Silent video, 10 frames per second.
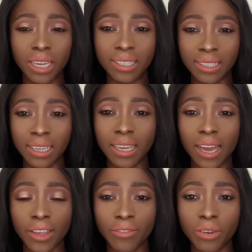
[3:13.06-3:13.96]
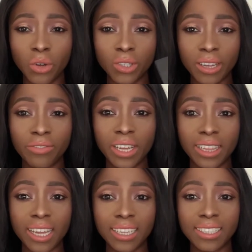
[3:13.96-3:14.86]
see how you feel, because I think
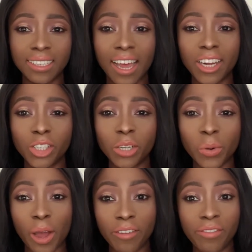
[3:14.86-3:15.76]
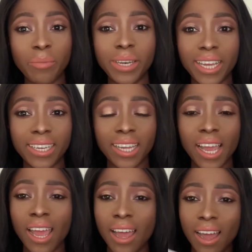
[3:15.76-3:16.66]
that this is actually quite feminine.
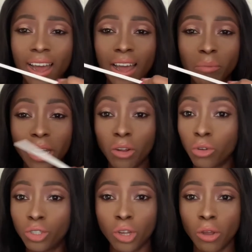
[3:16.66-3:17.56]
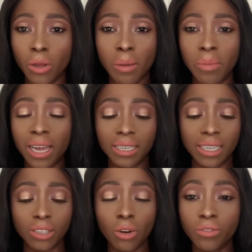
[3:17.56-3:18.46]
And also a man
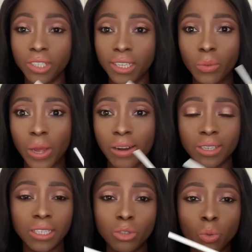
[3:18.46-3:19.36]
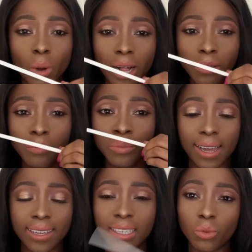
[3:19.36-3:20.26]
can obviously wear it as well,
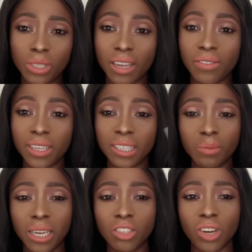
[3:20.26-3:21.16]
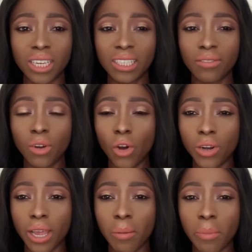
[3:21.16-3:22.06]
and it would definitely smell attractive
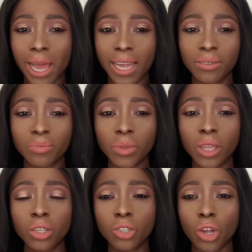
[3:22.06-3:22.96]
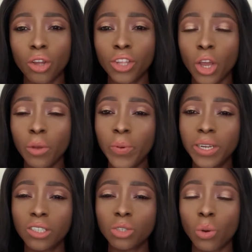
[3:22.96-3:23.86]
on a man. So the
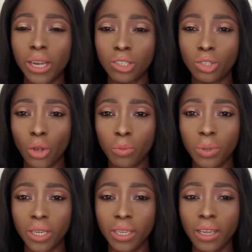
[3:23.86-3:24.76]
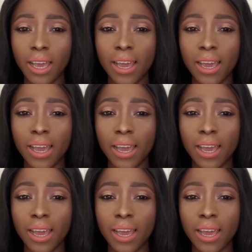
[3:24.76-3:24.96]
opening is quite soapy,